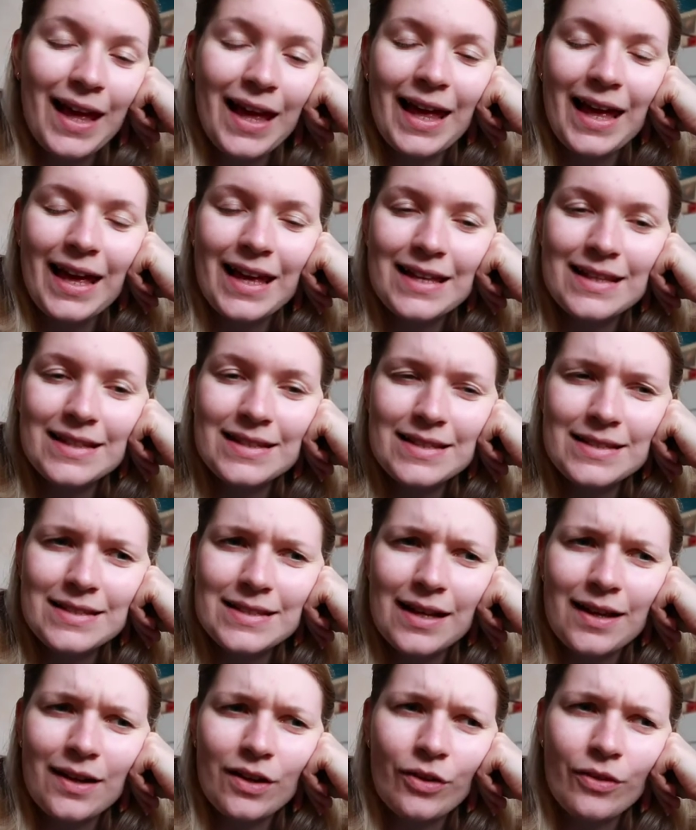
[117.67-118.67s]
and
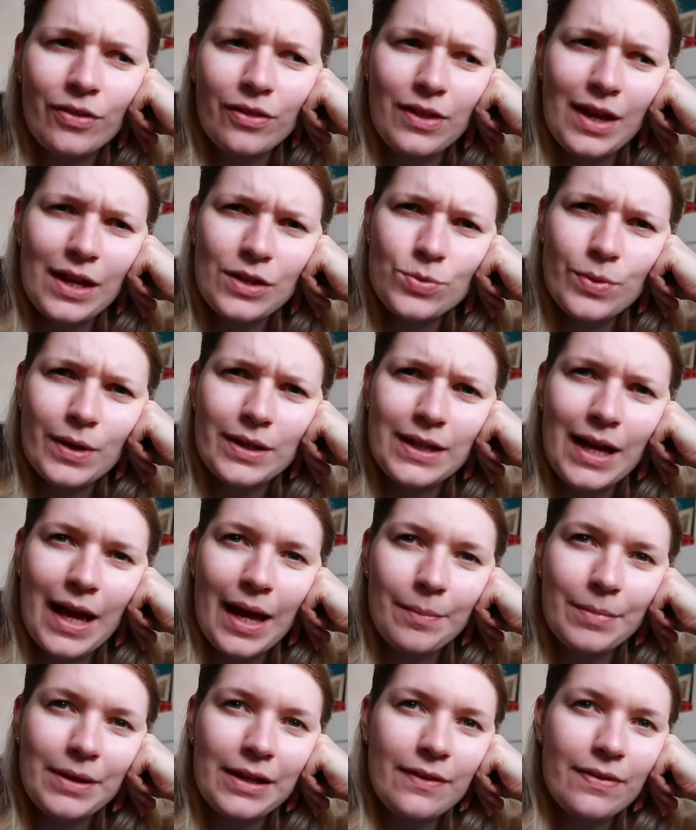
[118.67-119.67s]
on that one
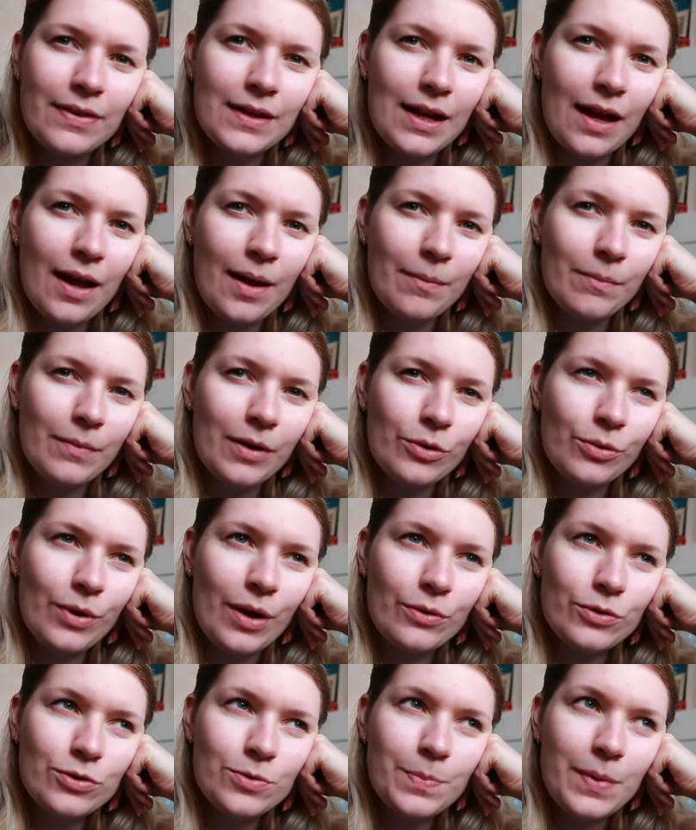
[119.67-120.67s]
I believe that I'm
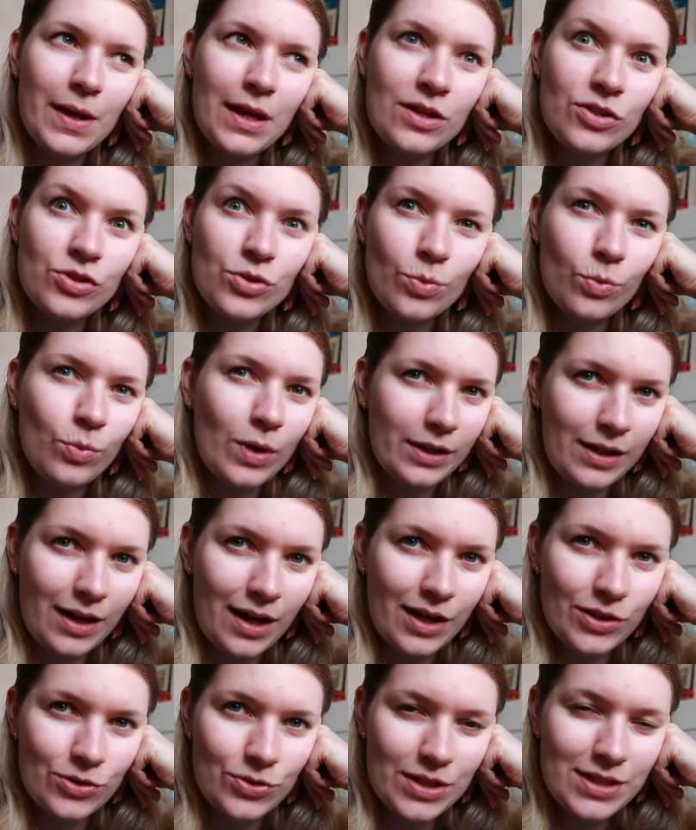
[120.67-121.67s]
around page
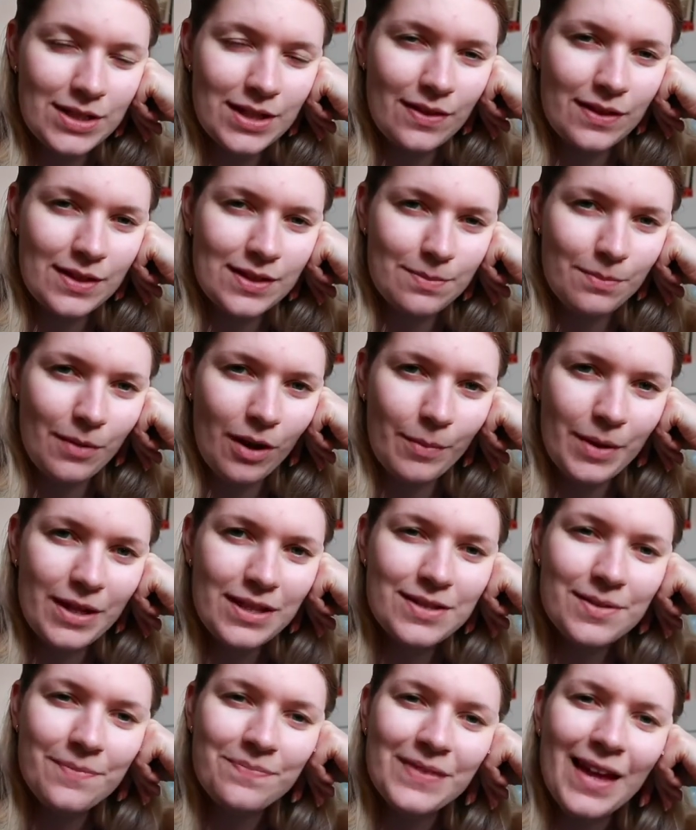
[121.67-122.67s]
100 at this
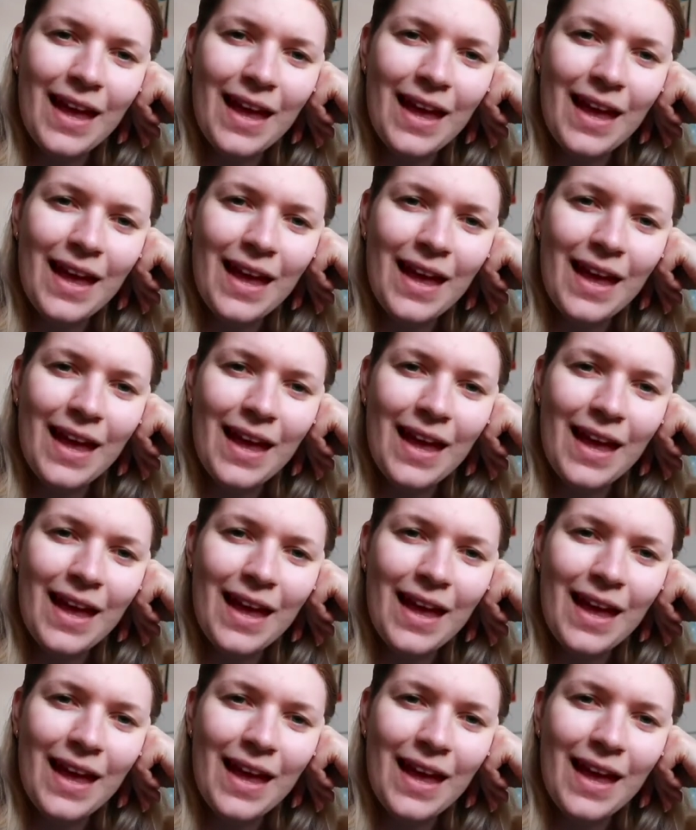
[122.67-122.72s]
moment.